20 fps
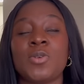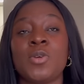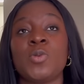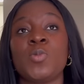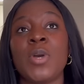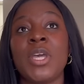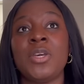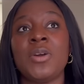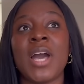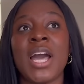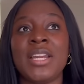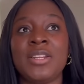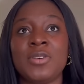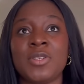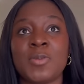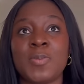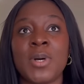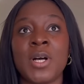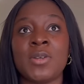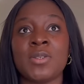Because when you add your
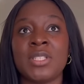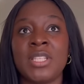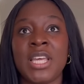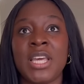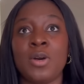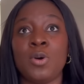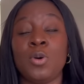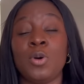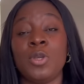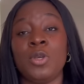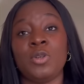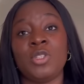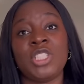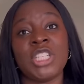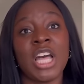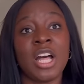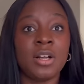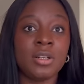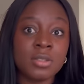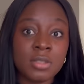spouse there or your
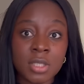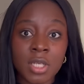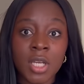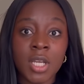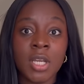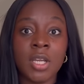child,